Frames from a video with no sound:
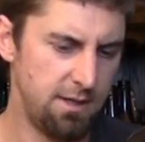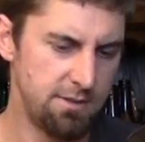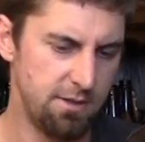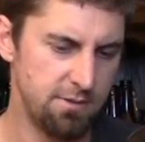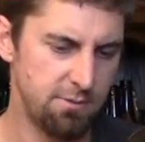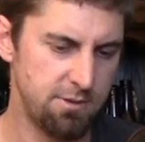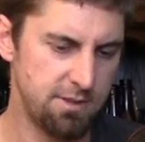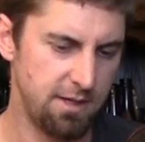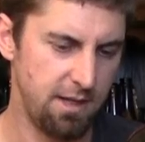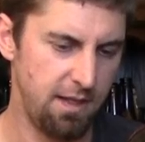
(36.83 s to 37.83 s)
So this one's
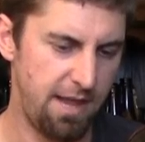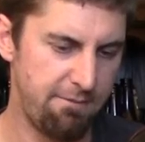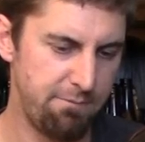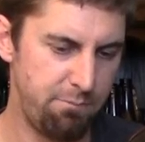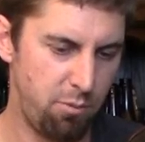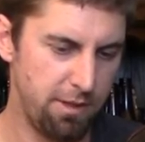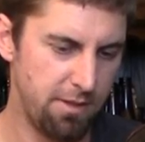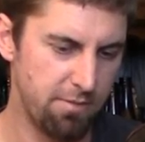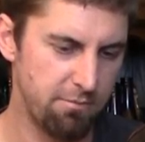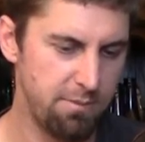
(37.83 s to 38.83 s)

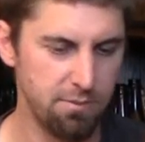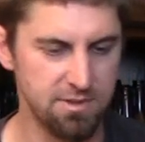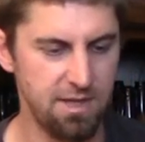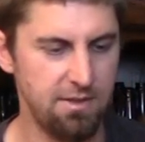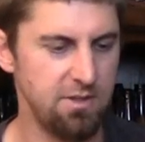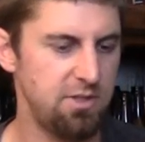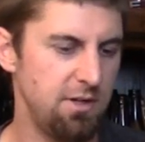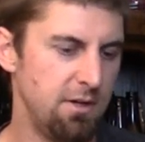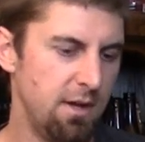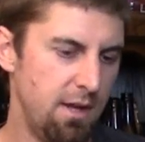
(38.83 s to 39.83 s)
11.3% this
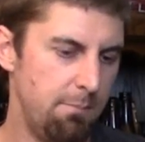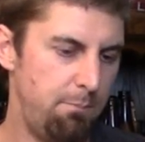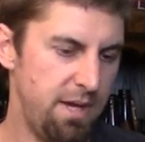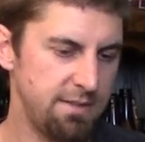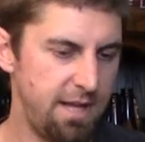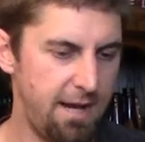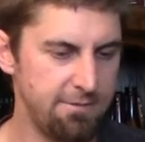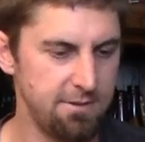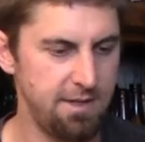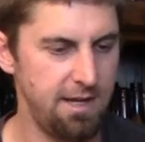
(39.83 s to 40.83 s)
year. Best
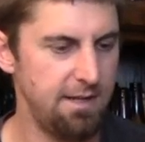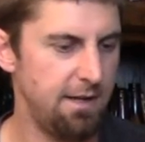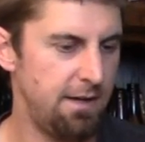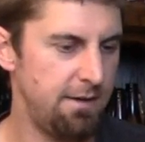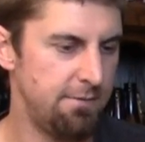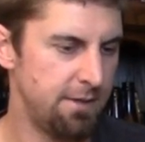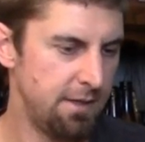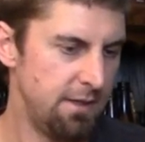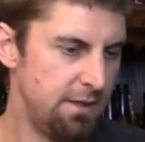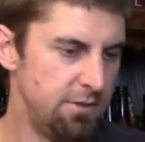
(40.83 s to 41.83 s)
after date of
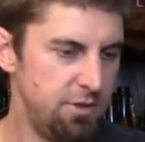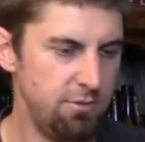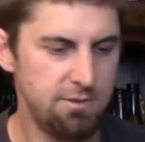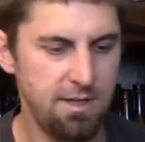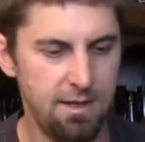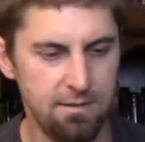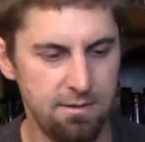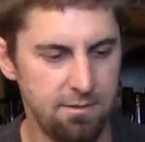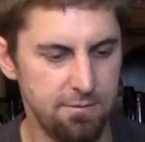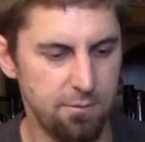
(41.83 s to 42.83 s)
June
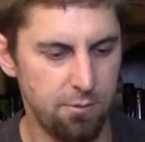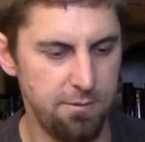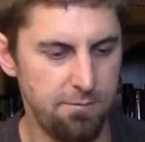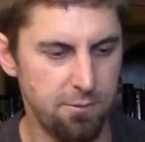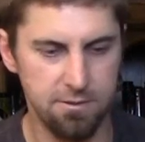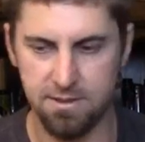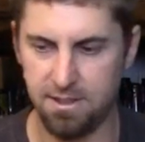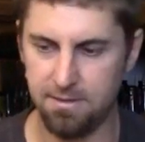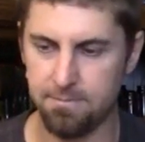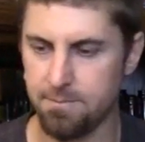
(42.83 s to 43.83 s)
10th of
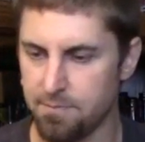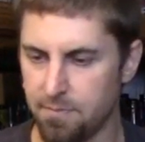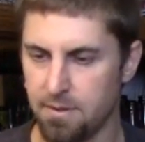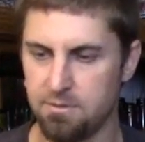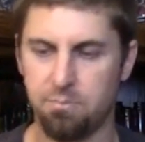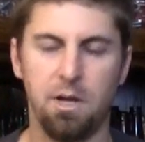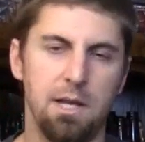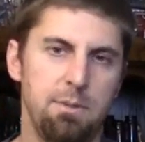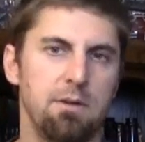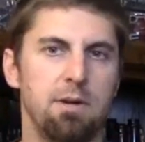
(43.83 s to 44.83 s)
2014. Should
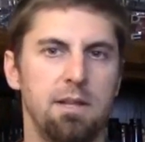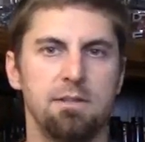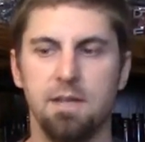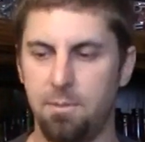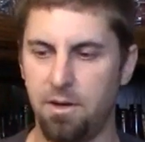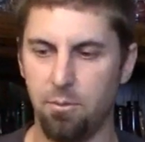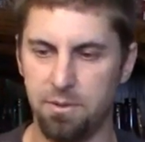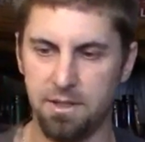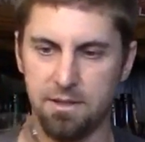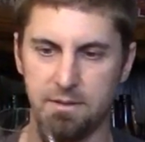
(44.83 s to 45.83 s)
probably be around the time I
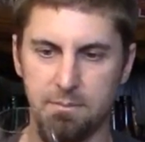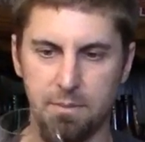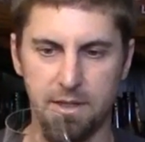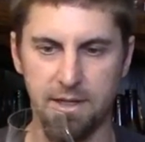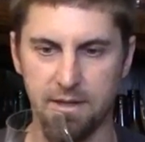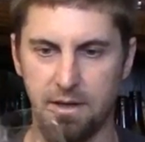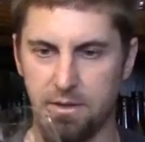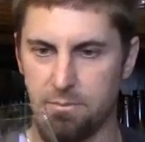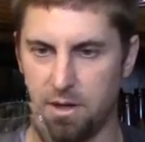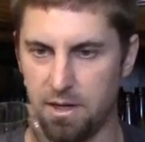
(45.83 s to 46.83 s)
open my
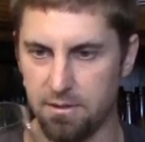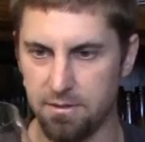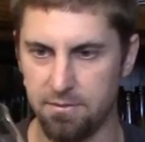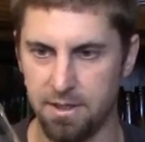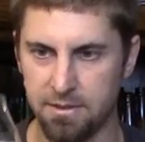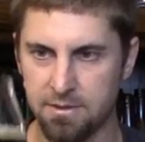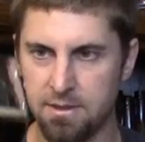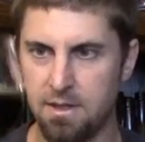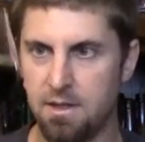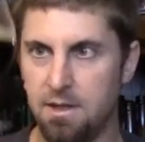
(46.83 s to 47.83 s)
other bottle of this.
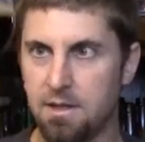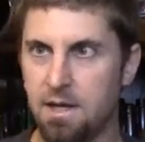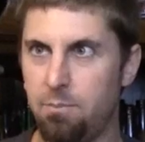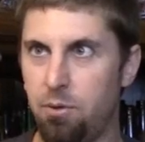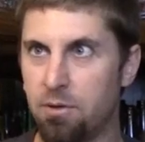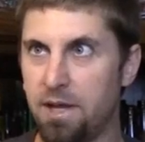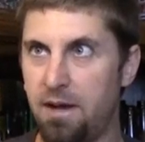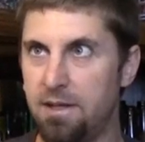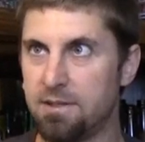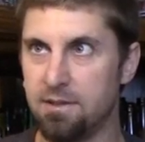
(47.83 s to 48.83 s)
Got to pour it
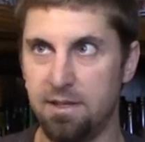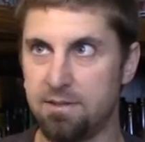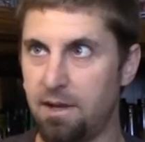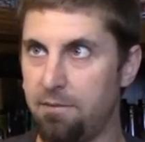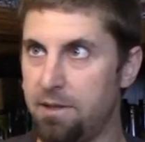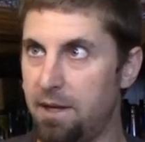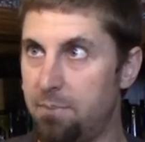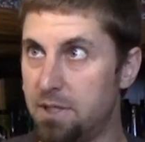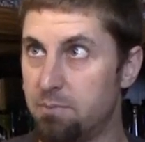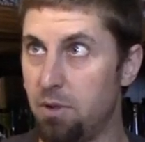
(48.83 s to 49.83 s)
out. It's definitely not
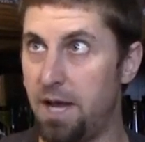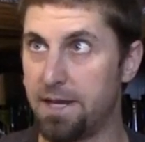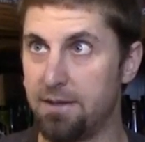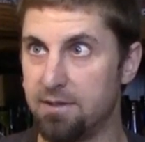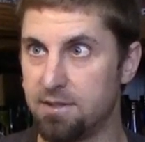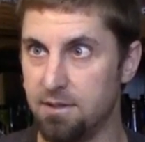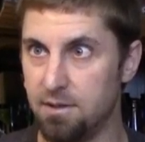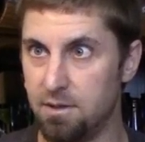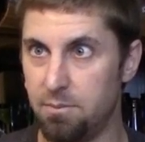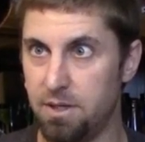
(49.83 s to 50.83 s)
pitch black. You can see a
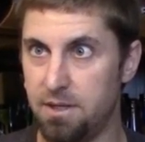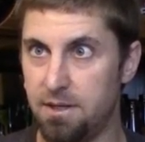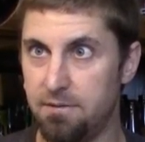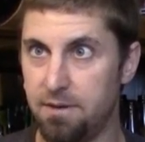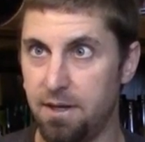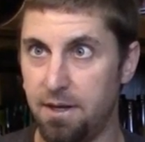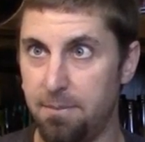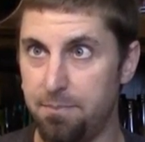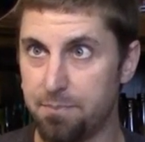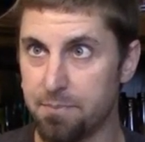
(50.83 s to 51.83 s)
little bit
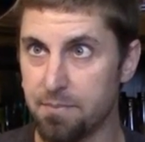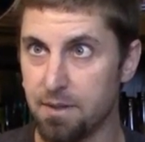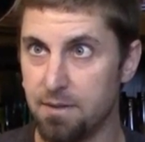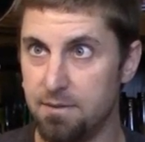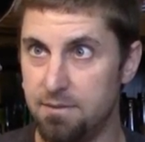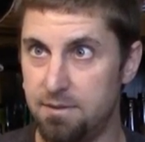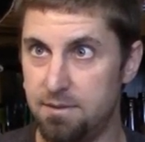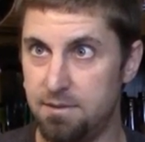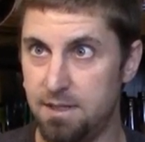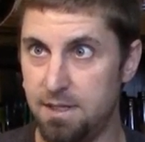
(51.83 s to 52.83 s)
of
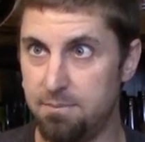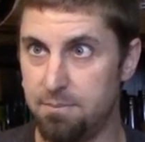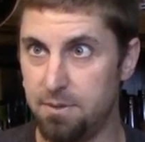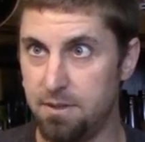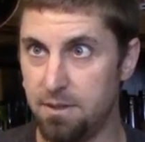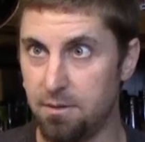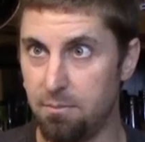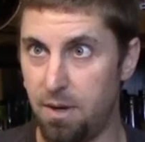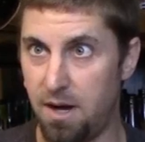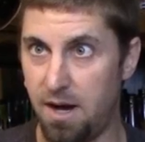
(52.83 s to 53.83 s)
deep,
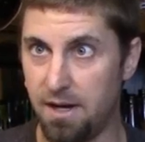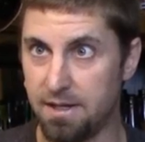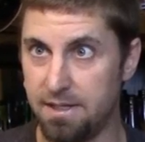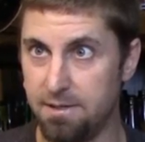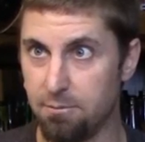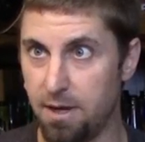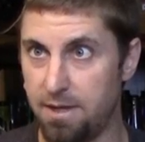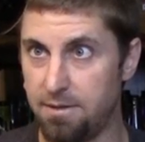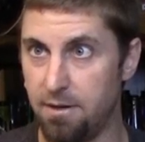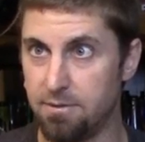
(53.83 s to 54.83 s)
mahogany
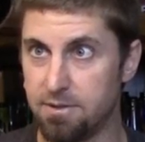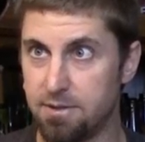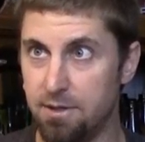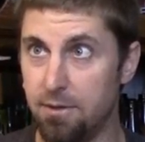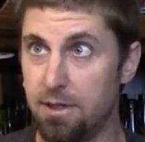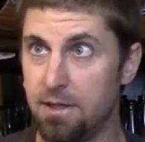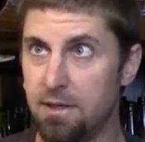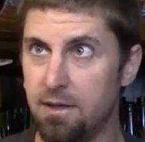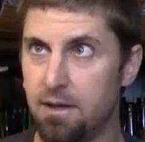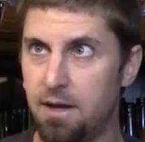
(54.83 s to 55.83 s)
red notes to
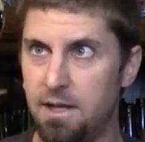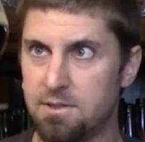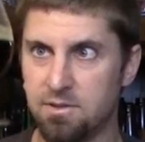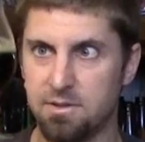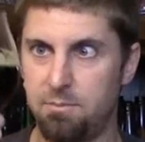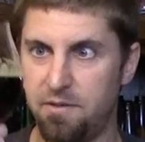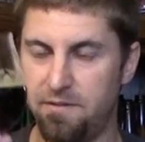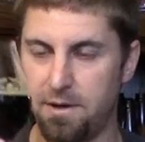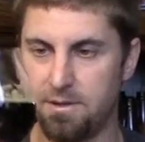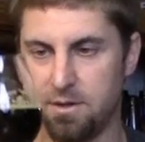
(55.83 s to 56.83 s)
it. It's just a
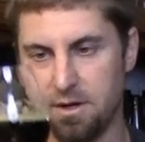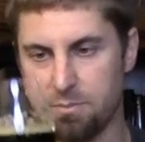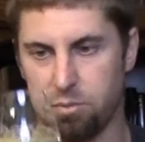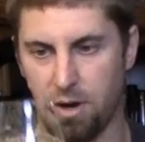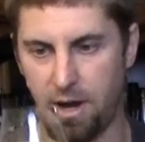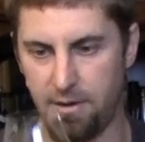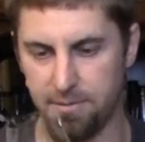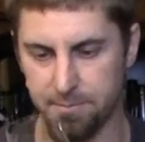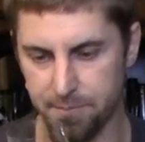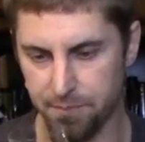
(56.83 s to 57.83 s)
very dark
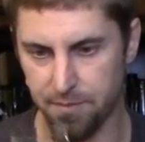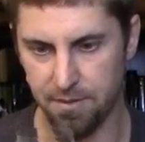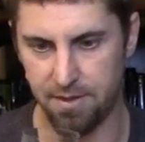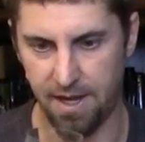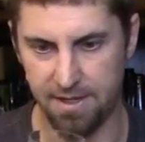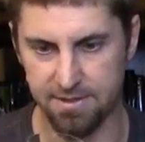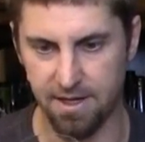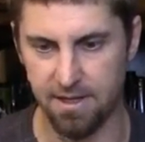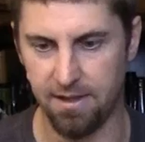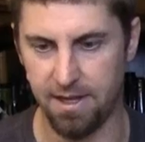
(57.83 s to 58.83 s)
brown. The head's
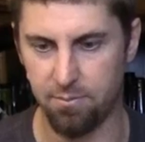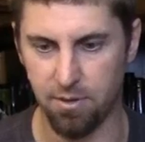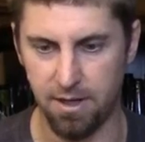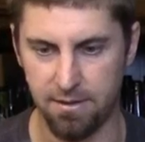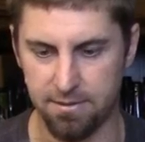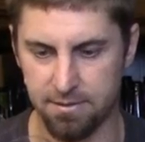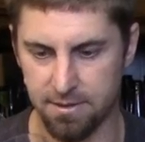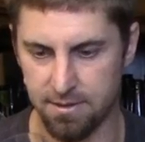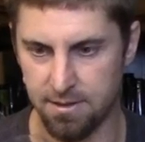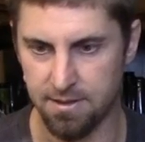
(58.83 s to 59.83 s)
got a light brown
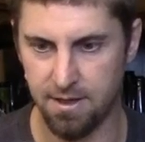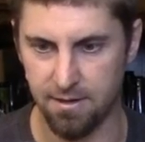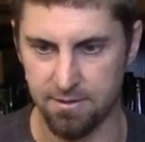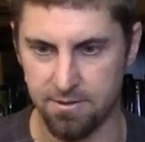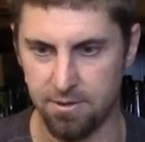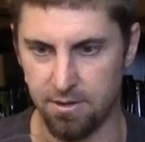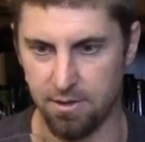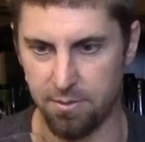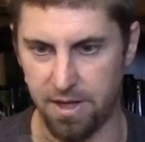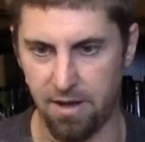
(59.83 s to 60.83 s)
character to it. A
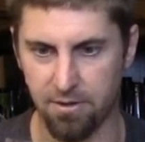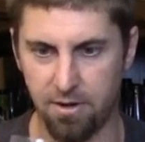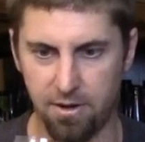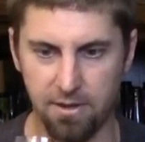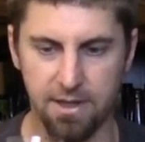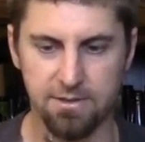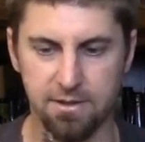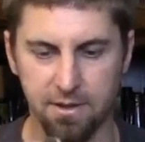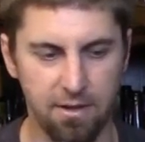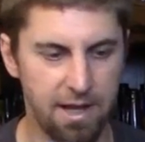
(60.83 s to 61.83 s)
little bit of alcohol eggs
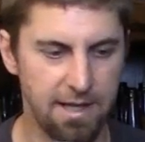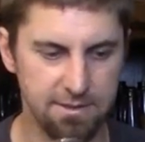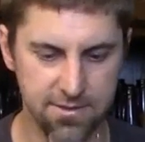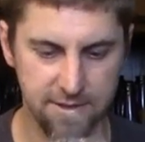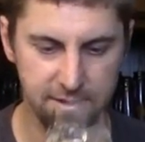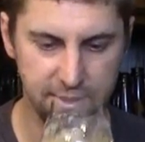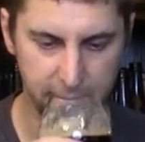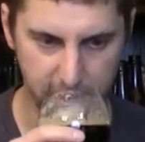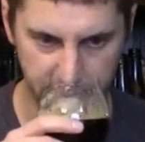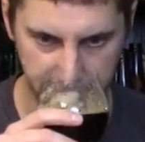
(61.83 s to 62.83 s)
on the glass. Get the
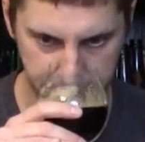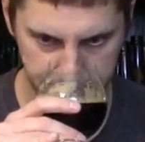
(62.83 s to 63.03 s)
aroma.